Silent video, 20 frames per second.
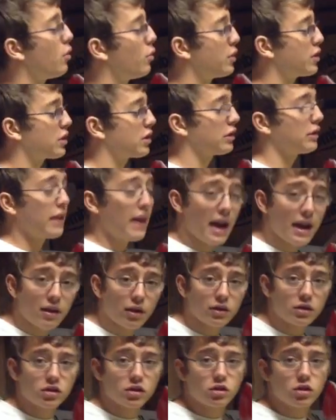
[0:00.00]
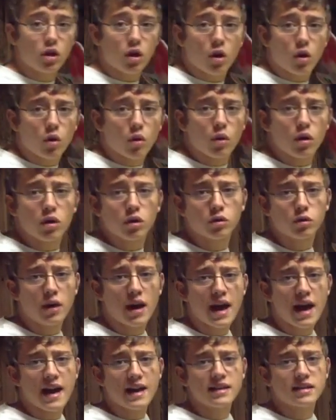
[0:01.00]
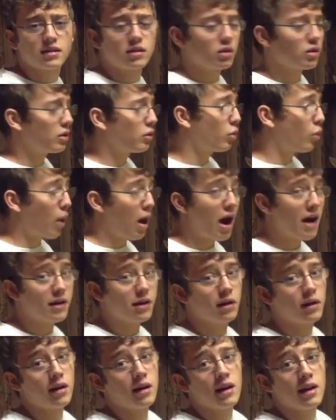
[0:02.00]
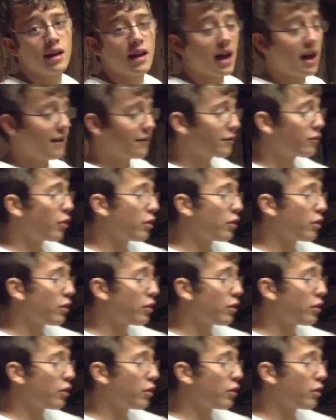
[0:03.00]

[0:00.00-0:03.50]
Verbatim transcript: which can land on snow, grass, water, and of